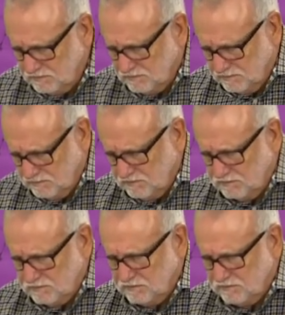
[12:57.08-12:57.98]

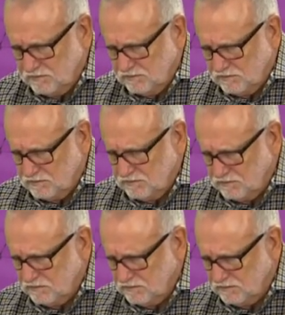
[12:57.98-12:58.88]

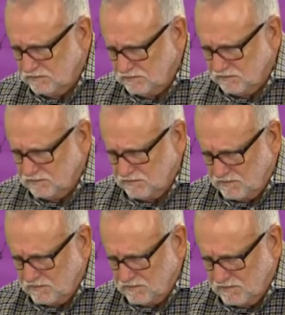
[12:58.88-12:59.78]

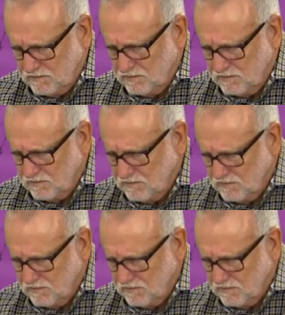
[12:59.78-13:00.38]
This person isn't speaking.